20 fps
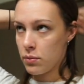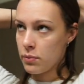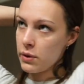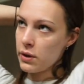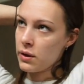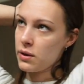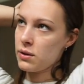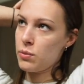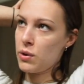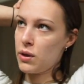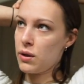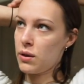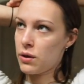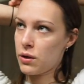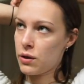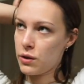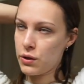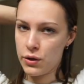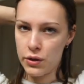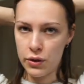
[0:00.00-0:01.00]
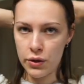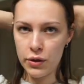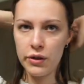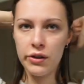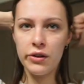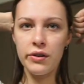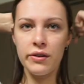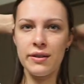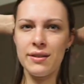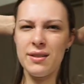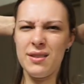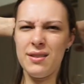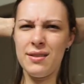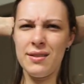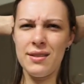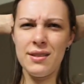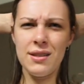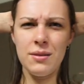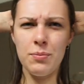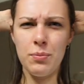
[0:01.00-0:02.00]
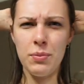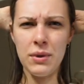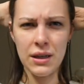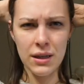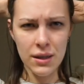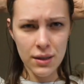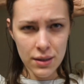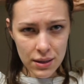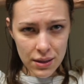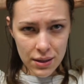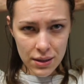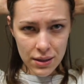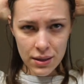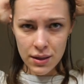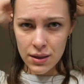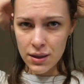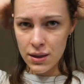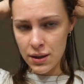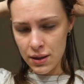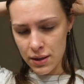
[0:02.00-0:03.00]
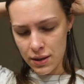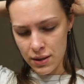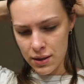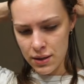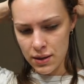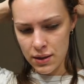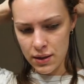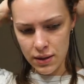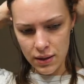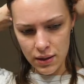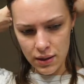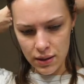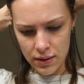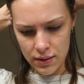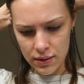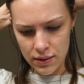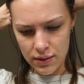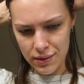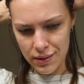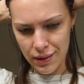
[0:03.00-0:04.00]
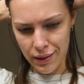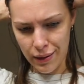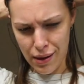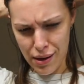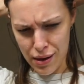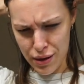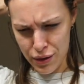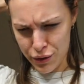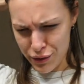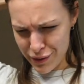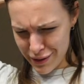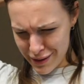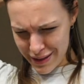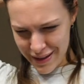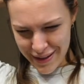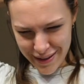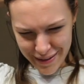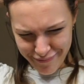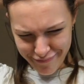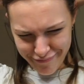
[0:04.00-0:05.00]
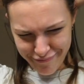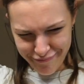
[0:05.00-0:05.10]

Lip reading: Because my concern here isn't speed, it's like accuracy.